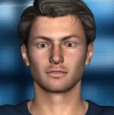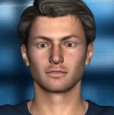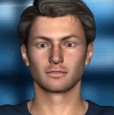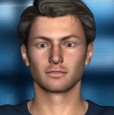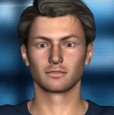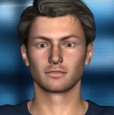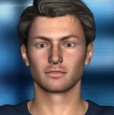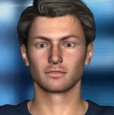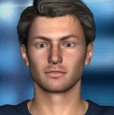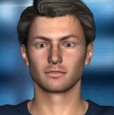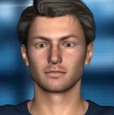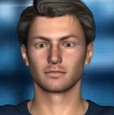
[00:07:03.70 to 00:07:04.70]

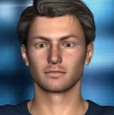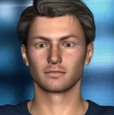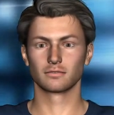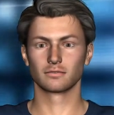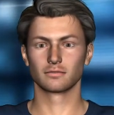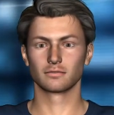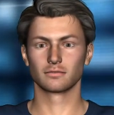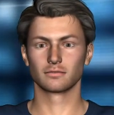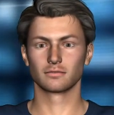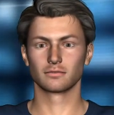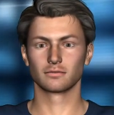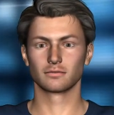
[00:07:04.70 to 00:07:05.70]

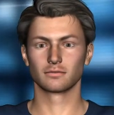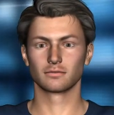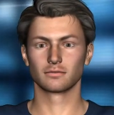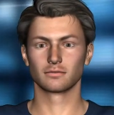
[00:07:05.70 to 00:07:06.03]
Nobody speaks.